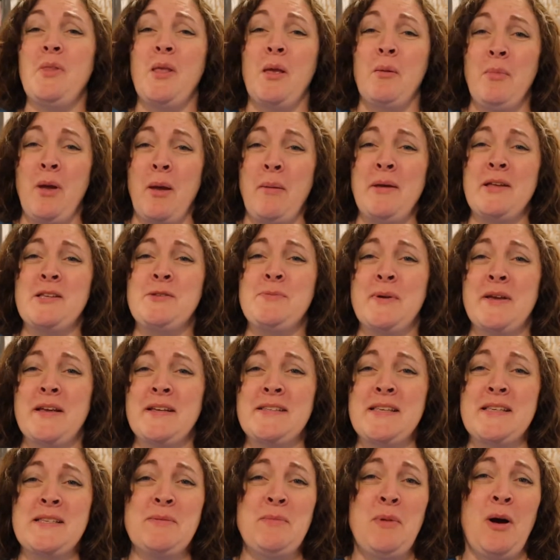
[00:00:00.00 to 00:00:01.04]
Maybe it's
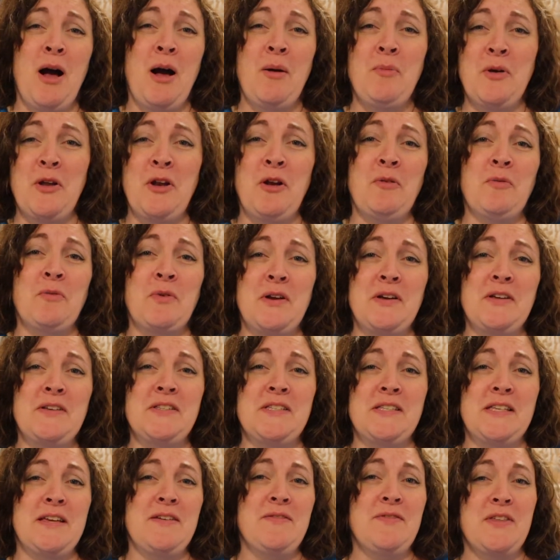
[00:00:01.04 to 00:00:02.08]
because as a mom, we don't
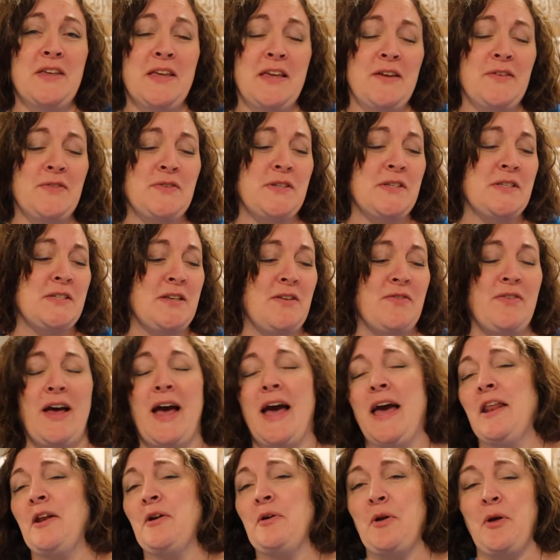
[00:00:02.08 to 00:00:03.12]
receive the gifts and stuff.
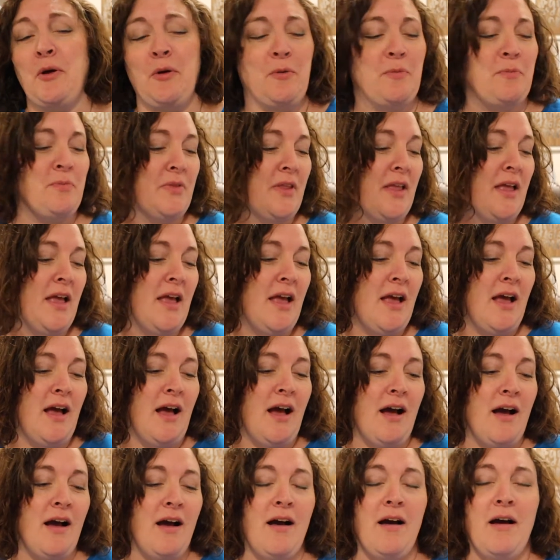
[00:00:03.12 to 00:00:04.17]
I don't
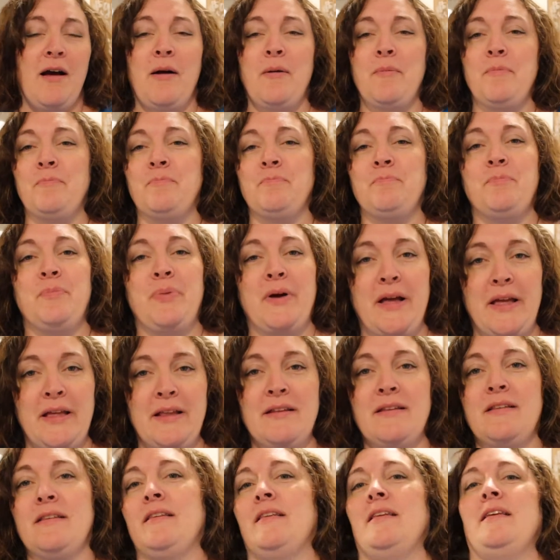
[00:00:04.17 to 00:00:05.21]
know.
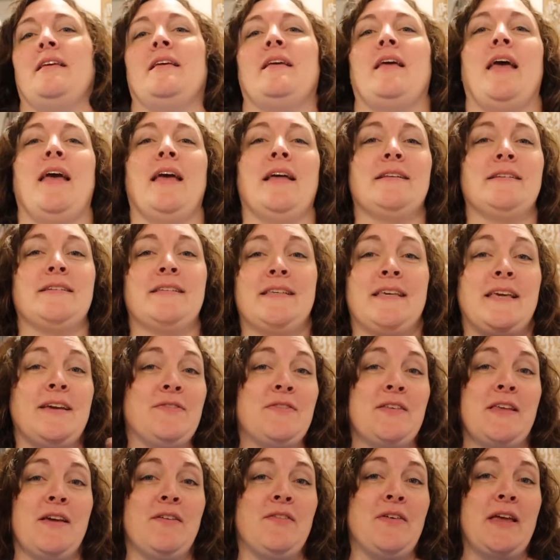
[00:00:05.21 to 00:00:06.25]
And
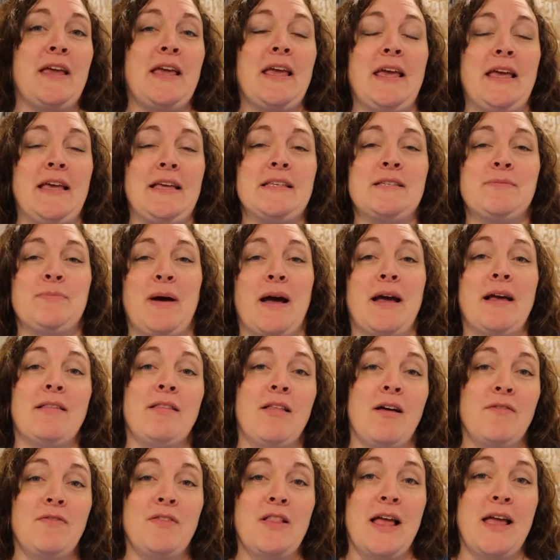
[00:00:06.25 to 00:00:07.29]
gift giving is my
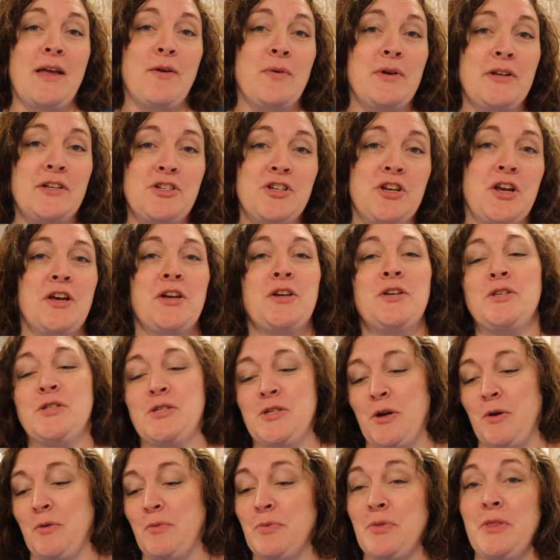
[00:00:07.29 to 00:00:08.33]
love language.
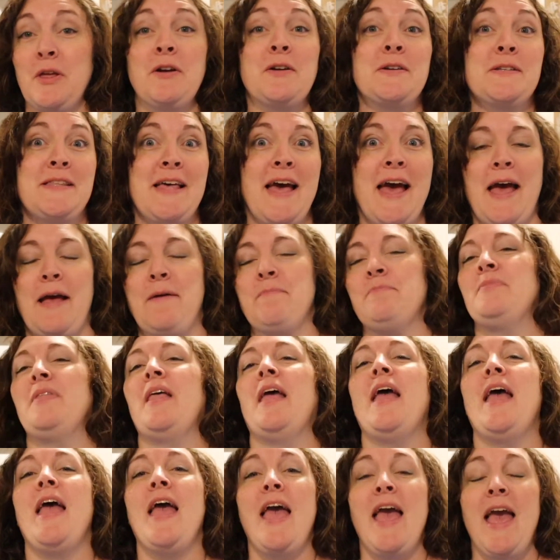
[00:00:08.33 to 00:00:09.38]
So there's that.
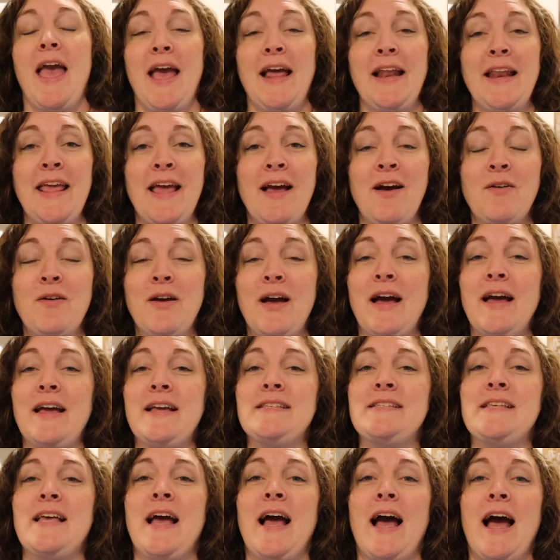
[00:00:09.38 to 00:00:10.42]
Anyhow,
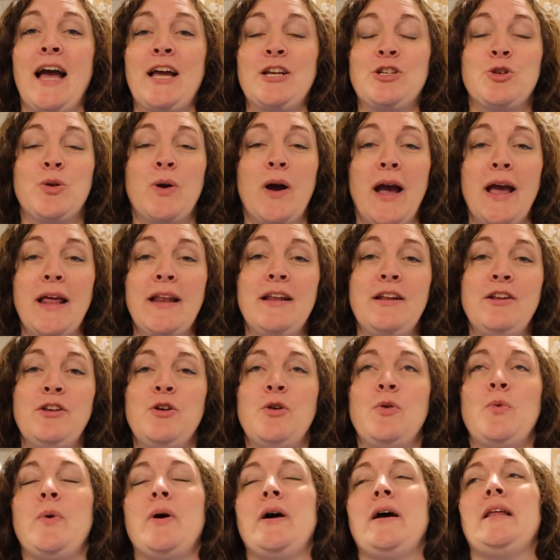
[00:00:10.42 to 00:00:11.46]
guys, I tried a
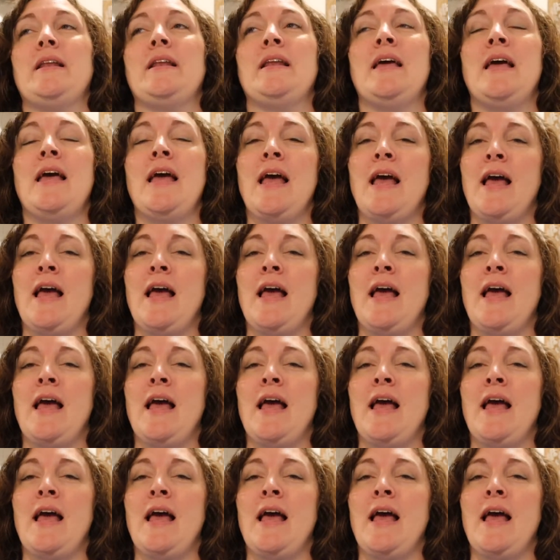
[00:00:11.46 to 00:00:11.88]
new one.